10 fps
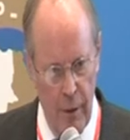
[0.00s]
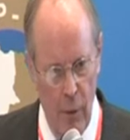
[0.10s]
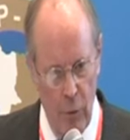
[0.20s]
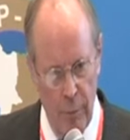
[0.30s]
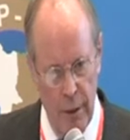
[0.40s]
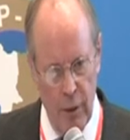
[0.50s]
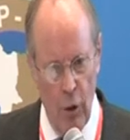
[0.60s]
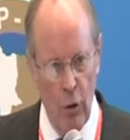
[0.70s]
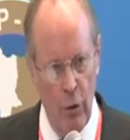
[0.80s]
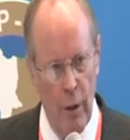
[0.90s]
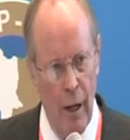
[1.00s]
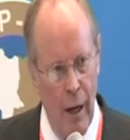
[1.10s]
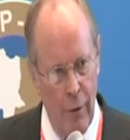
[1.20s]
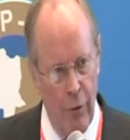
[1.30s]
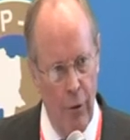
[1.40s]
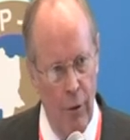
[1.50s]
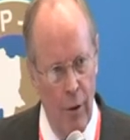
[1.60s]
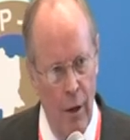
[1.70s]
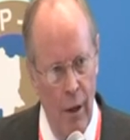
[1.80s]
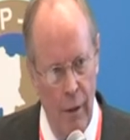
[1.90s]
that would be included under
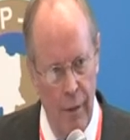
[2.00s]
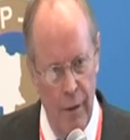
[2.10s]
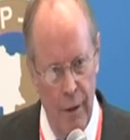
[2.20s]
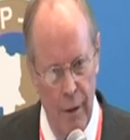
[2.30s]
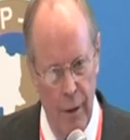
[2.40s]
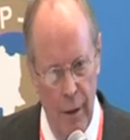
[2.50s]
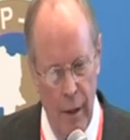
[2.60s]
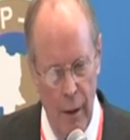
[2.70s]
the